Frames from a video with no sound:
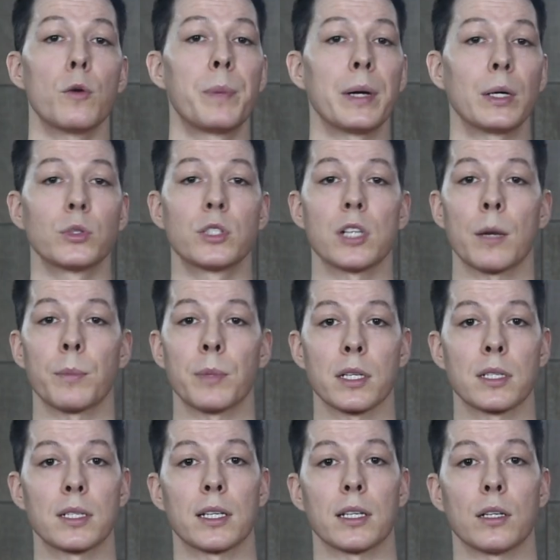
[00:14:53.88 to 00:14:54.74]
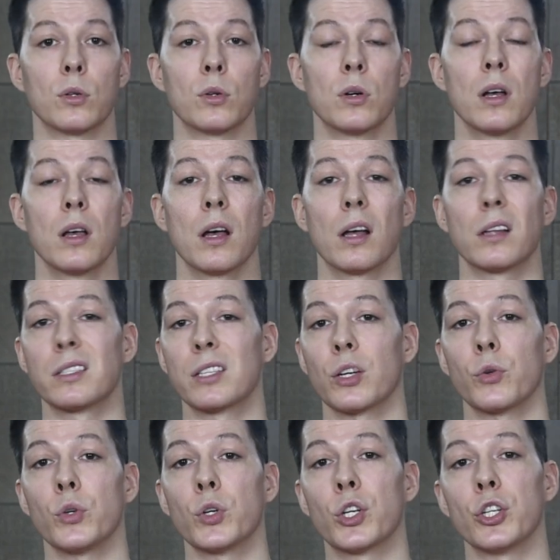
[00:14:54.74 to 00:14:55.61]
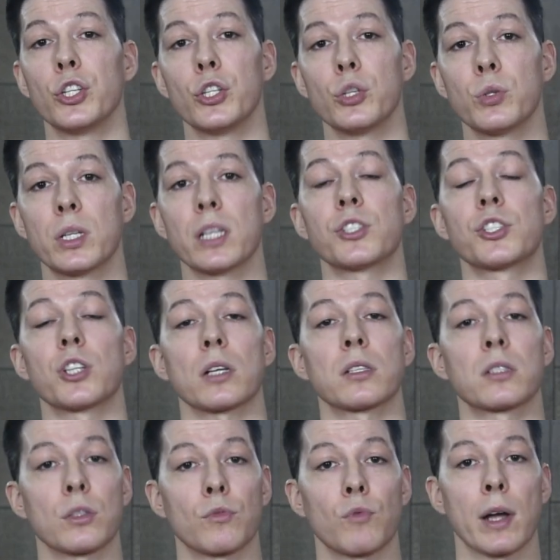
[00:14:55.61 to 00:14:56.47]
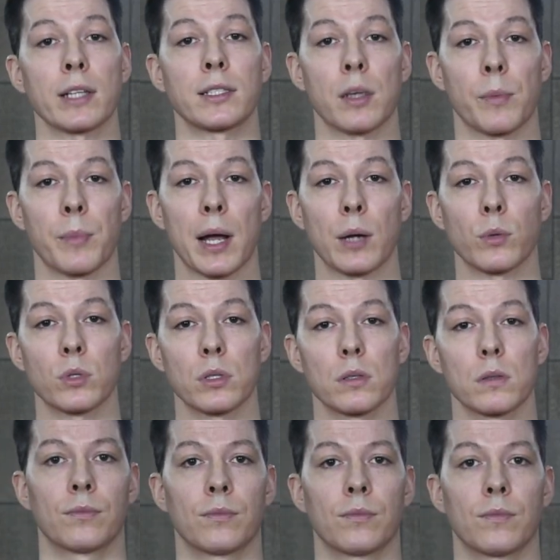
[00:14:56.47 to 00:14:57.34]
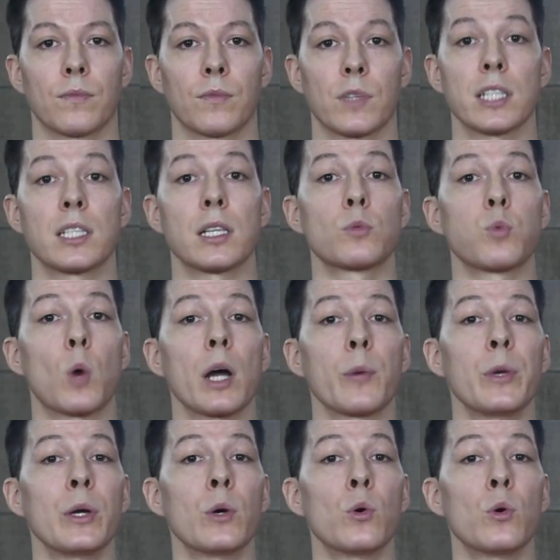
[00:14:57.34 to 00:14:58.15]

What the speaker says: build up the skill until you can use it just the right amount. This is why we